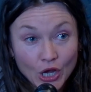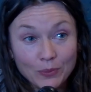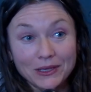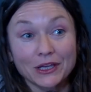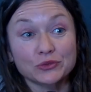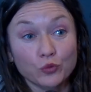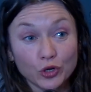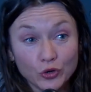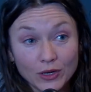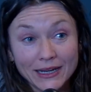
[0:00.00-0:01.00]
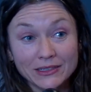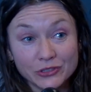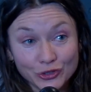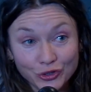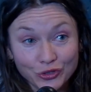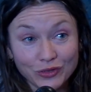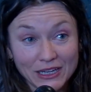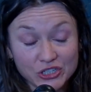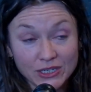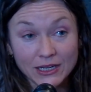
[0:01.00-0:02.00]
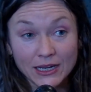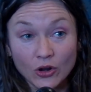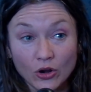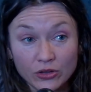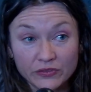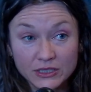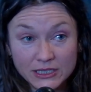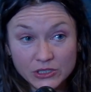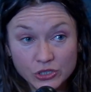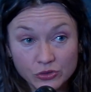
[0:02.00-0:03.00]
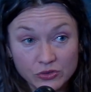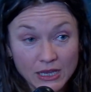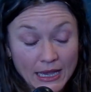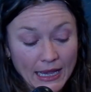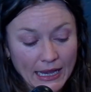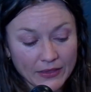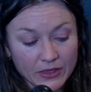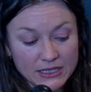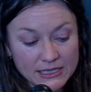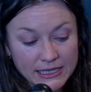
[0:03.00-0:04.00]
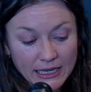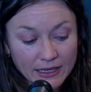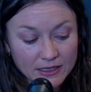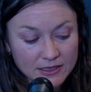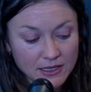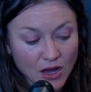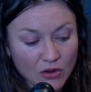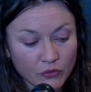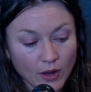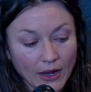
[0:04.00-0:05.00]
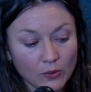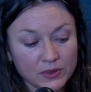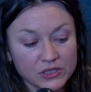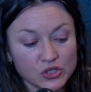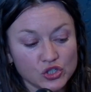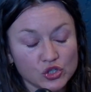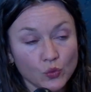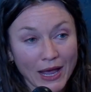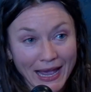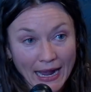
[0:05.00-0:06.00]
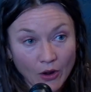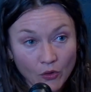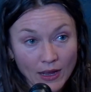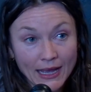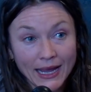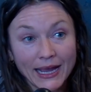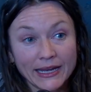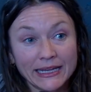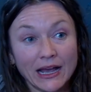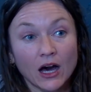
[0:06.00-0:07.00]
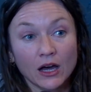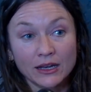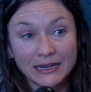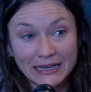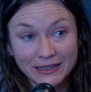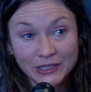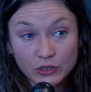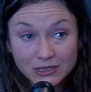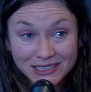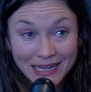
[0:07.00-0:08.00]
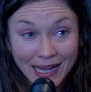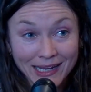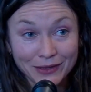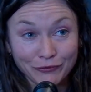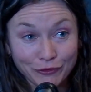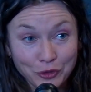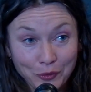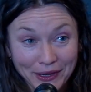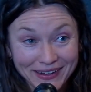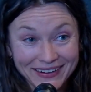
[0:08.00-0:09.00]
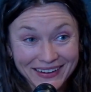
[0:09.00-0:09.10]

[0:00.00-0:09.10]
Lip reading: because we're creating circulation in all of the tissues. And the skin itself will help us sweat out any unneeded or stagnant fluid.